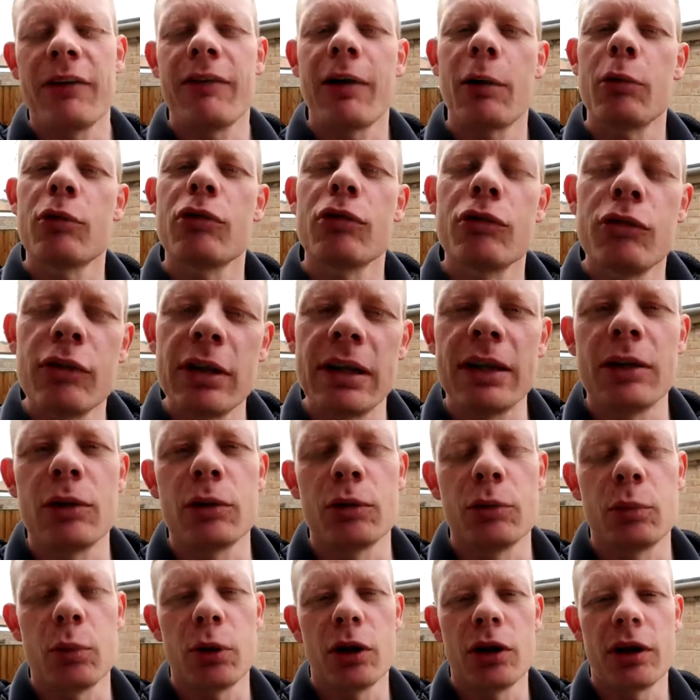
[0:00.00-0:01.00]
That was a really
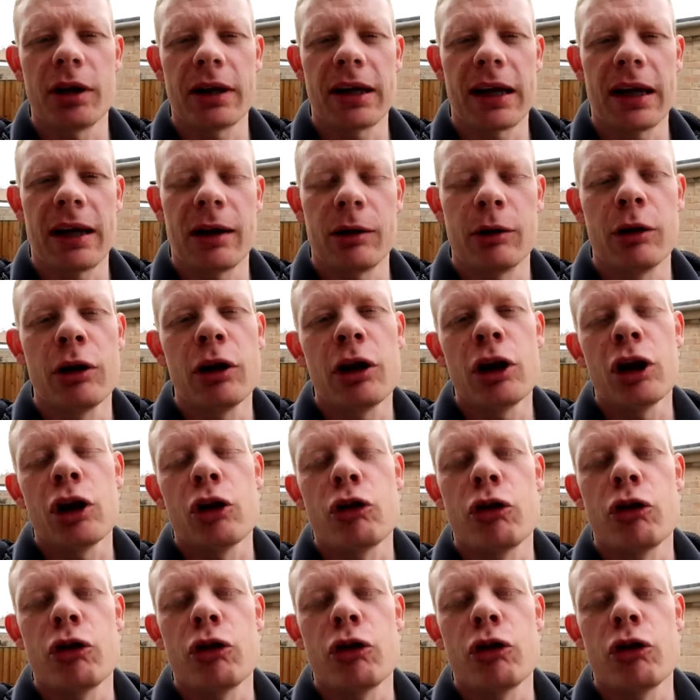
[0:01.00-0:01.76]
good workout.